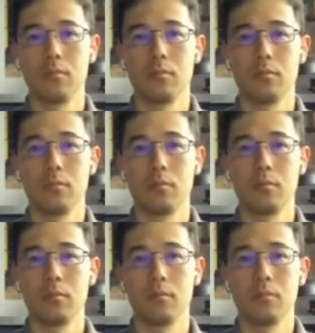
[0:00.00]

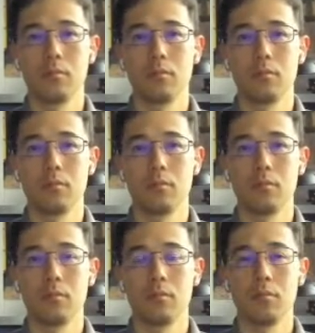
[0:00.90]

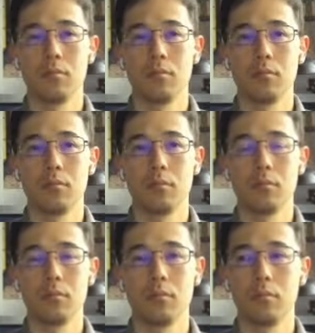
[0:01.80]

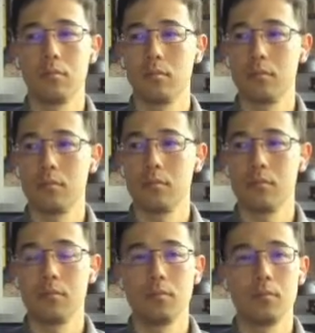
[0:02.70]

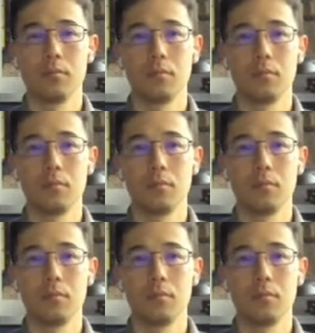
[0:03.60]
The person shown says nothing.